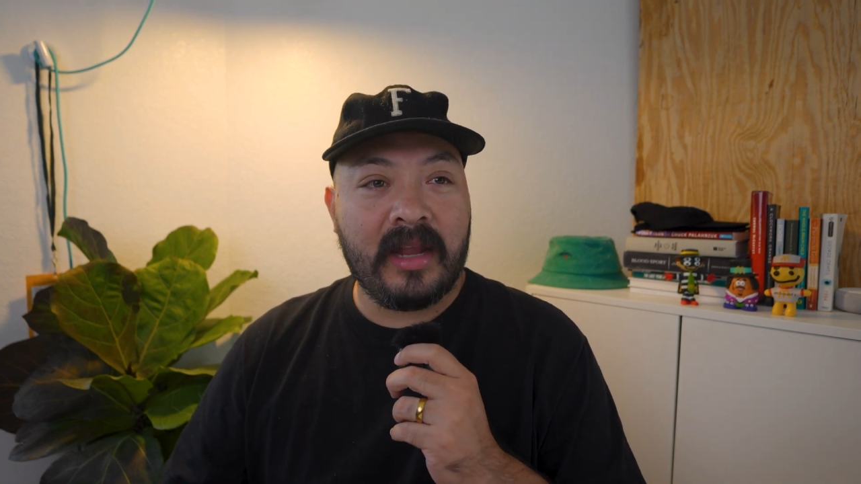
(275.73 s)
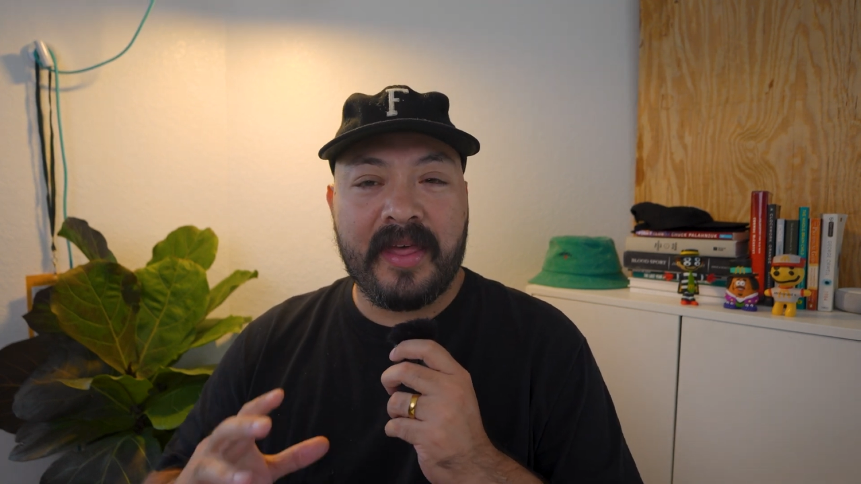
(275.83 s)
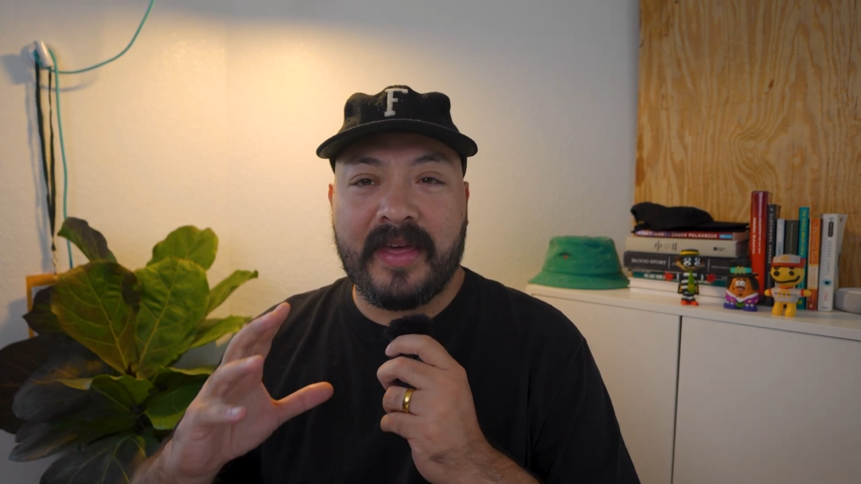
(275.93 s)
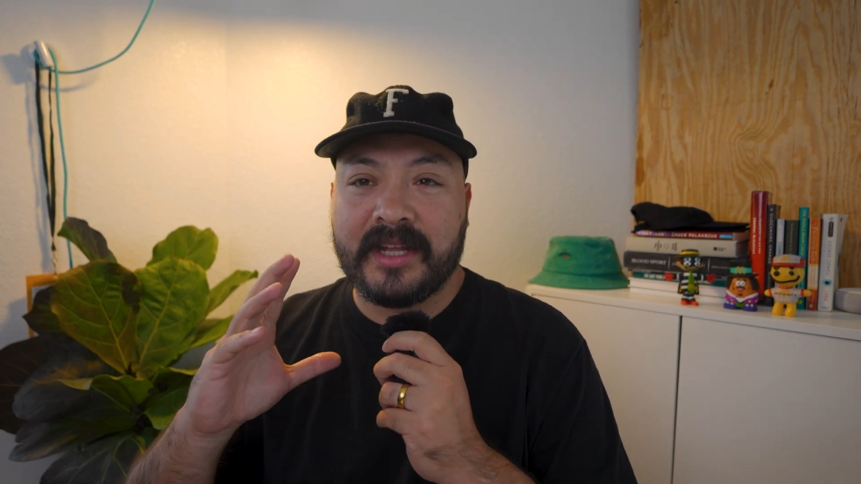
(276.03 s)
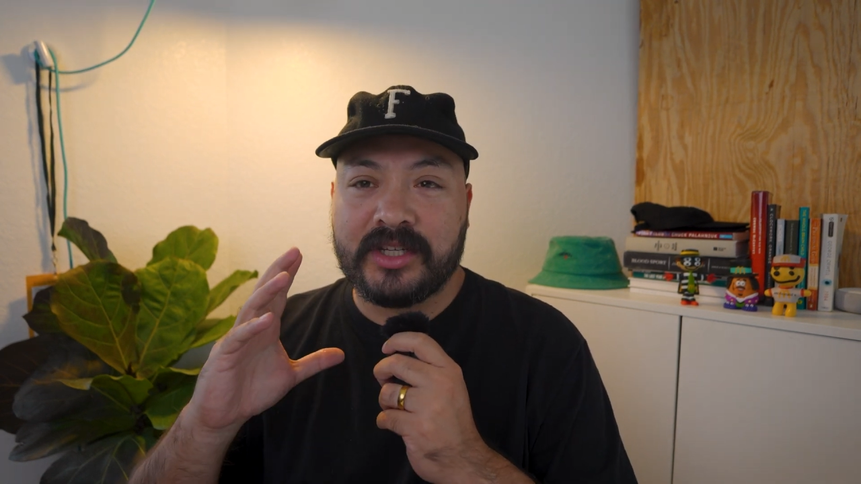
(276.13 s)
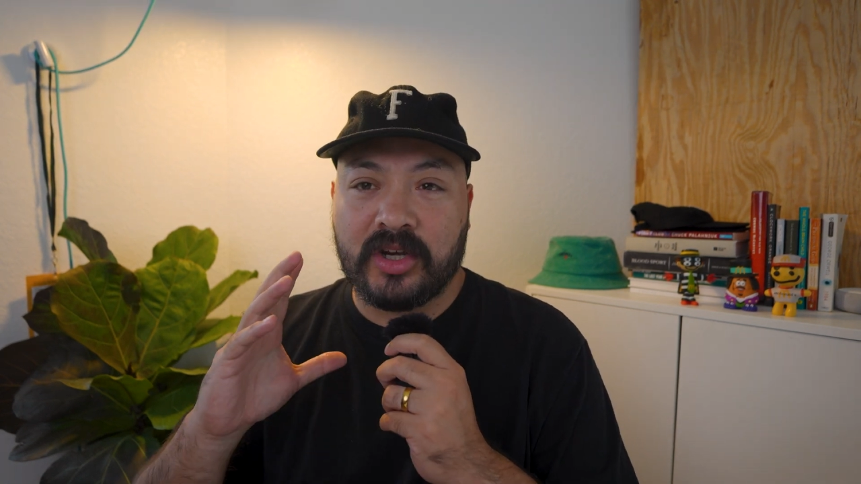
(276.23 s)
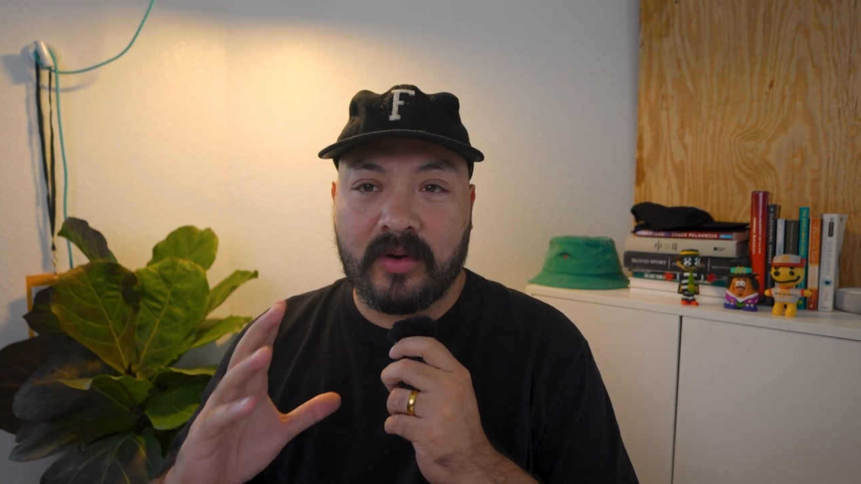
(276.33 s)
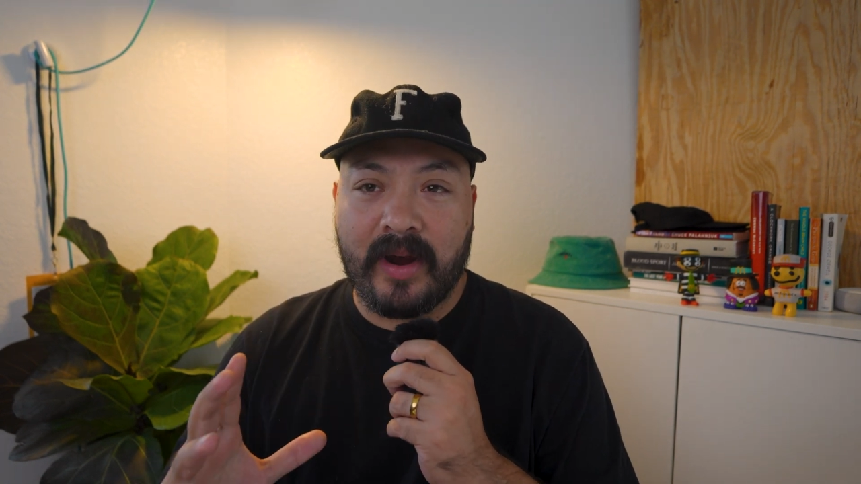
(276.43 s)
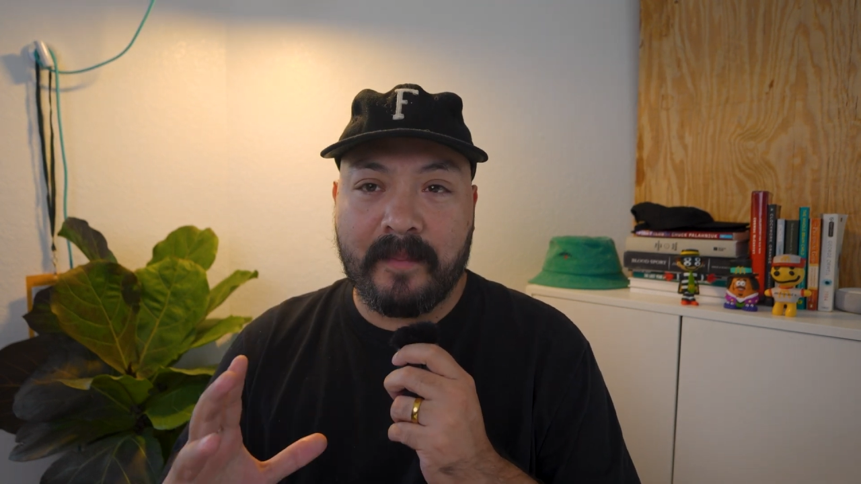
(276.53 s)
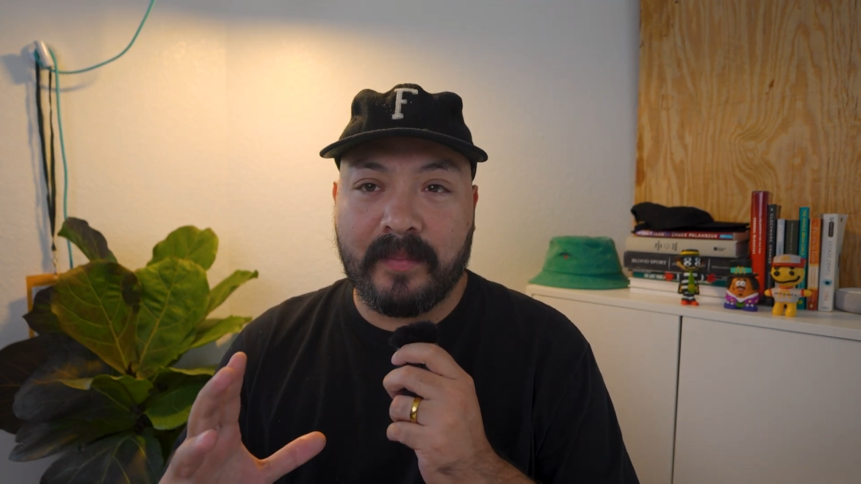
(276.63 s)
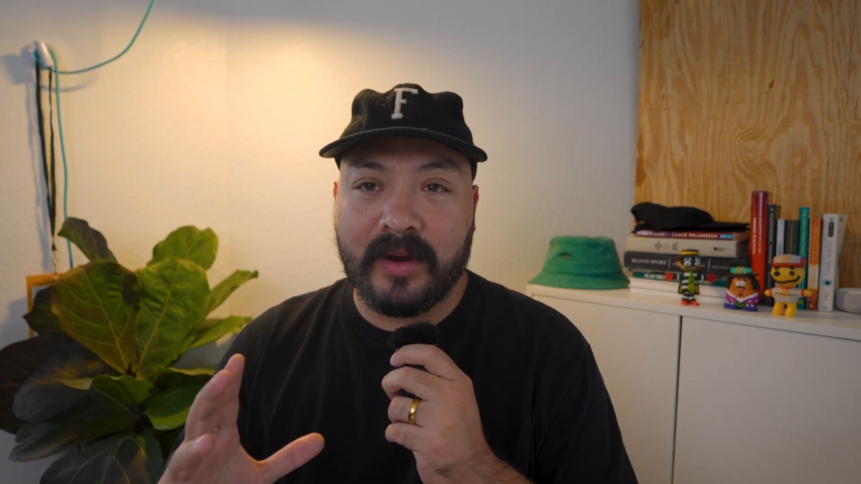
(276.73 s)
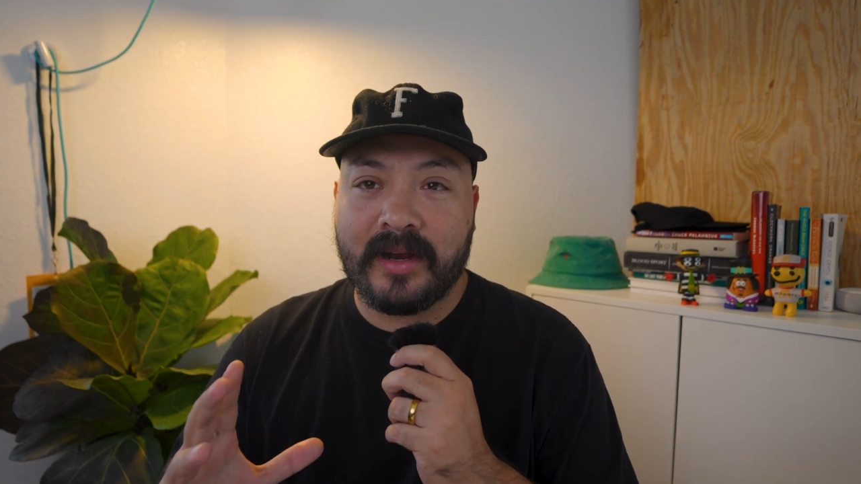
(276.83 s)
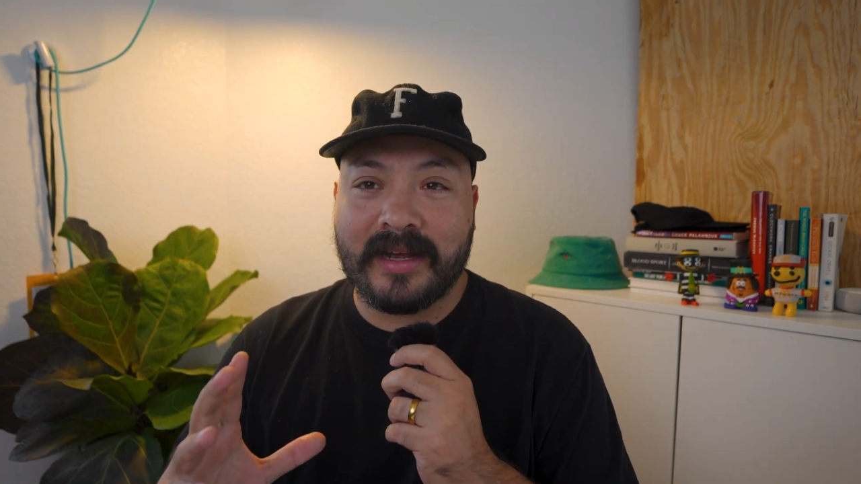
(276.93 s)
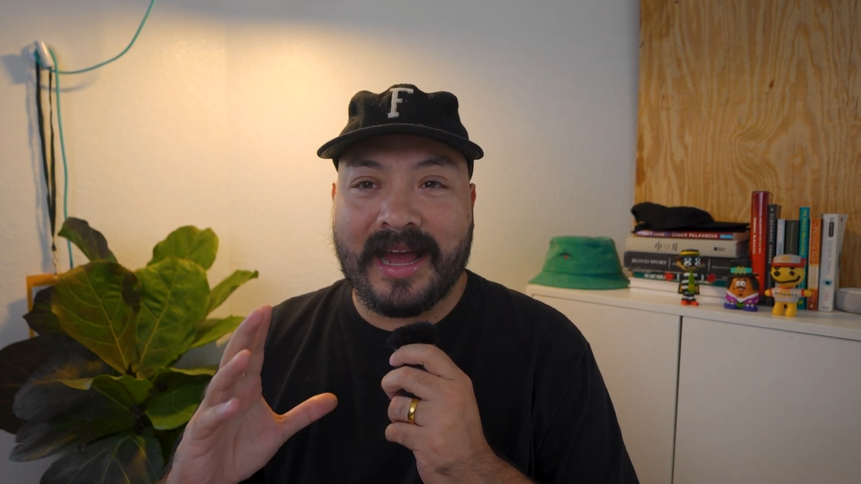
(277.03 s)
I think it's a great book.